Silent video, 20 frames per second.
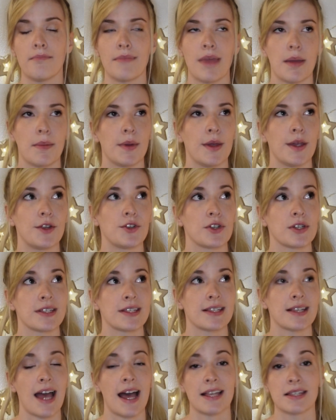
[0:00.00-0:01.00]
maybe
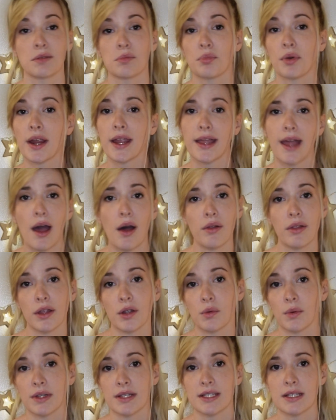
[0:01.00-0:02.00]
just has a breakout
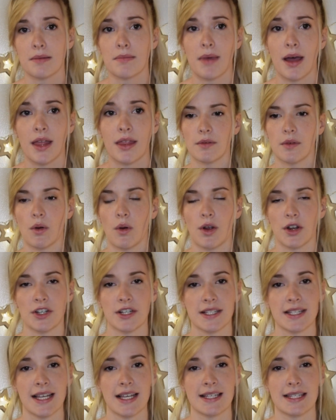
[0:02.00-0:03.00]
like once a month or
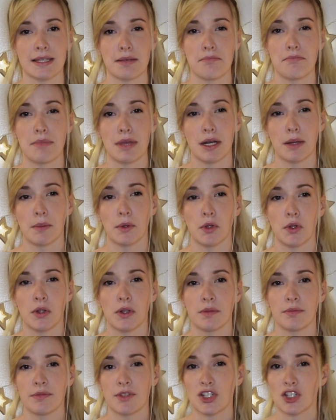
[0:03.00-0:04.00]
just has some
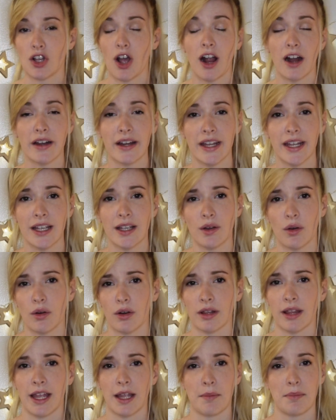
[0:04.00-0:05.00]
minimal scarring
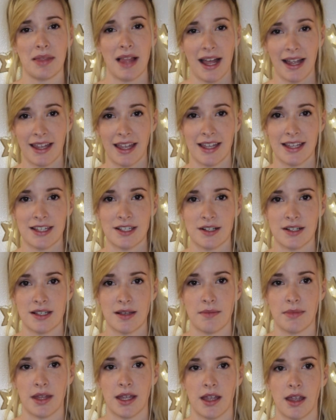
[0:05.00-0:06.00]
or like blackheads or
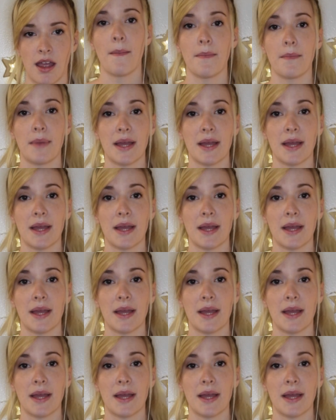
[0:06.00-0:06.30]
something.